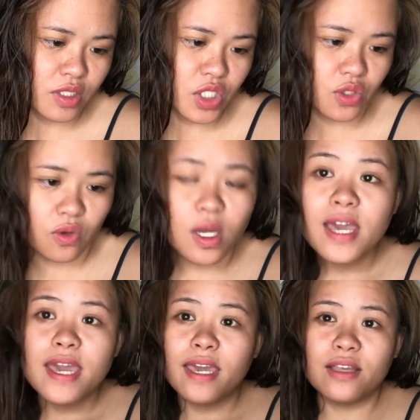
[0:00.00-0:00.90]
So,
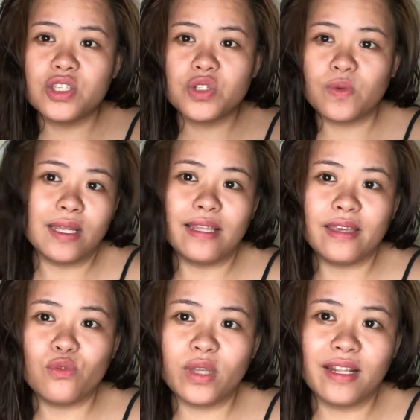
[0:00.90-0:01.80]
it's really,
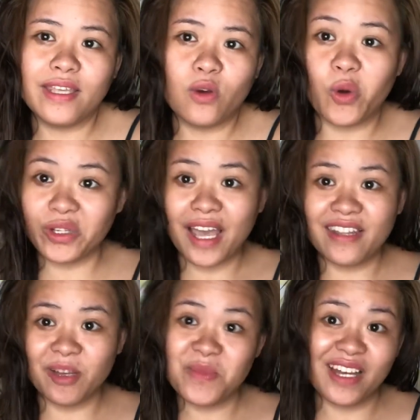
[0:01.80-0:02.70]
really
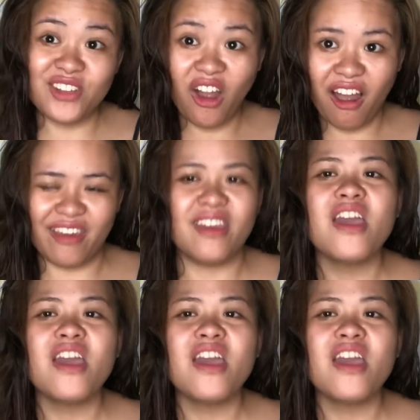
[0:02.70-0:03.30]
organic mga dye.